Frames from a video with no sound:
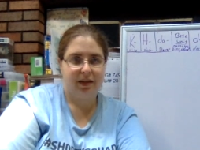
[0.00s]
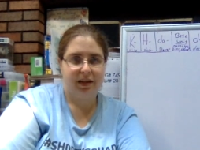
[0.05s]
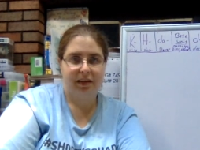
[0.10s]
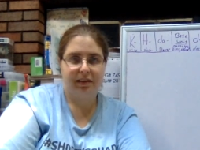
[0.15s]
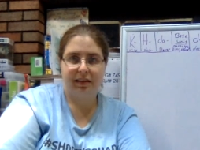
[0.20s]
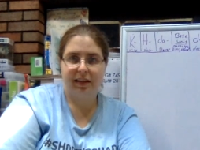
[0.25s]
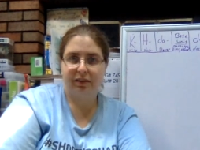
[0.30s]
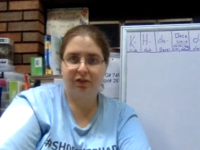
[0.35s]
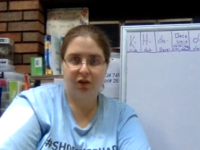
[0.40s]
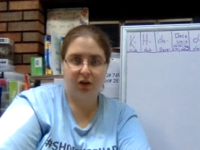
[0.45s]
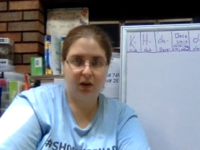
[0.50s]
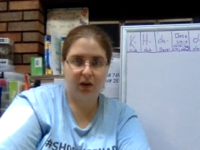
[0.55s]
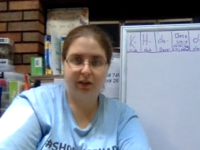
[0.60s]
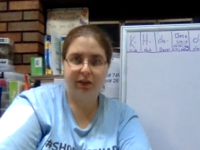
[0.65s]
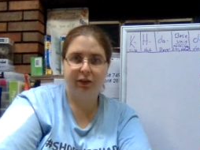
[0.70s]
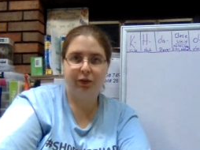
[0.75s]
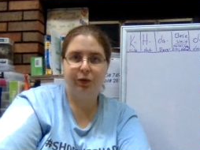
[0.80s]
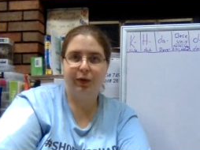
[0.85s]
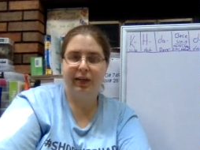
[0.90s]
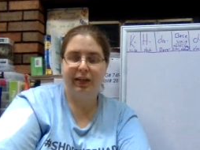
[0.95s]
And that's all
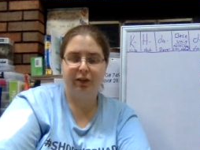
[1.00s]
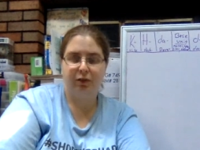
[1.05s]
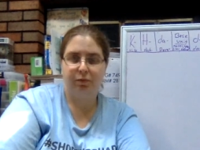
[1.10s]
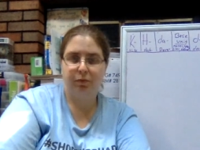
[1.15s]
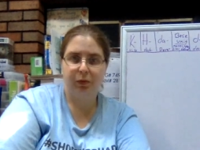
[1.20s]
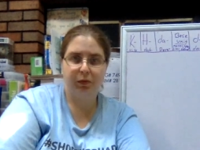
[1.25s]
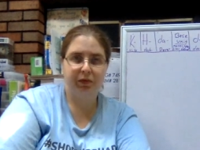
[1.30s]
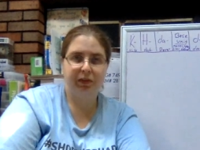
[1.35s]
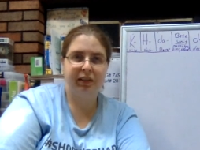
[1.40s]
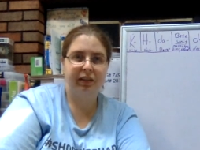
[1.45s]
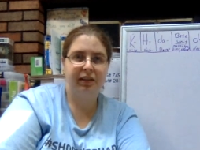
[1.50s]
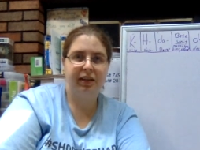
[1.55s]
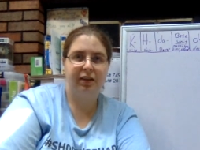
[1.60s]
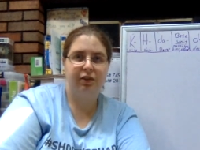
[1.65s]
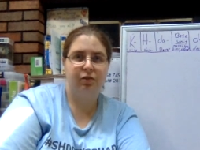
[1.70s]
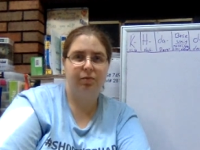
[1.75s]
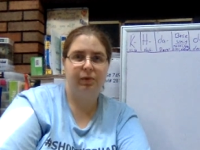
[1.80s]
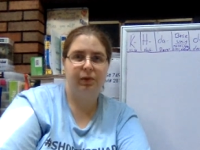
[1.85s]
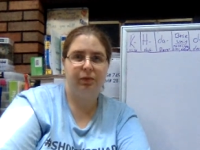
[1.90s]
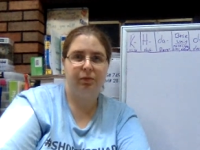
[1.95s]
you're doing is moving a
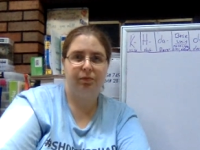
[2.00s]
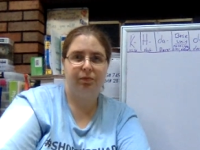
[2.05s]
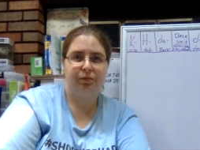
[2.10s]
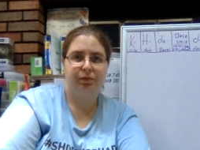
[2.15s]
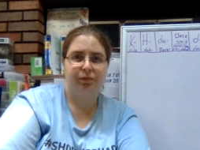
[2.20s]
decimal